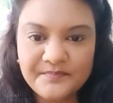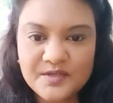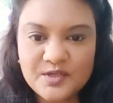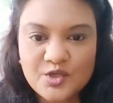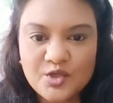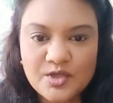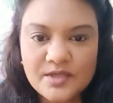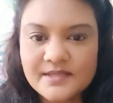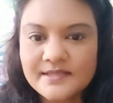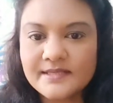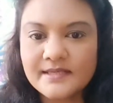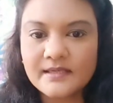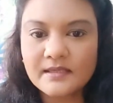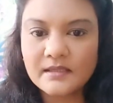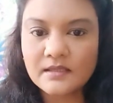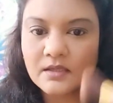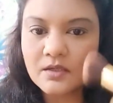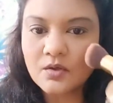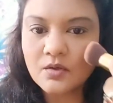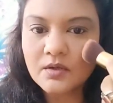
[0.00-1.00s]

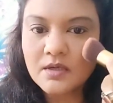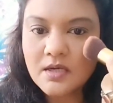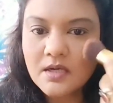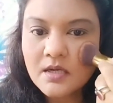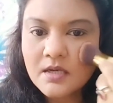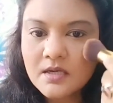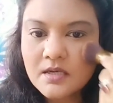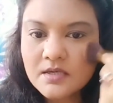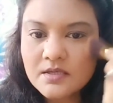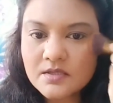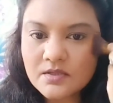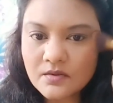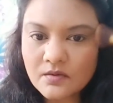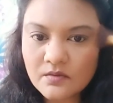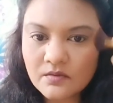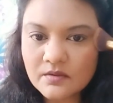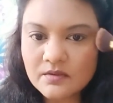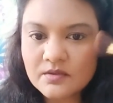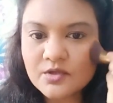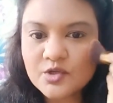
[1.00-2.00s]
chiseled look. So
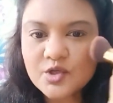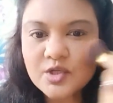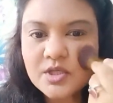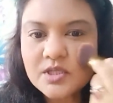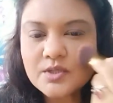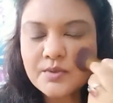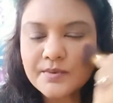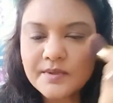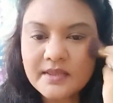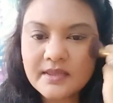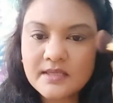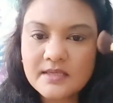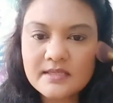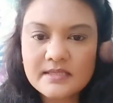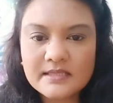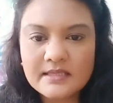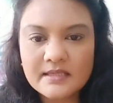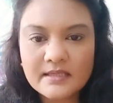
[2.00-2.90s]
just with this, it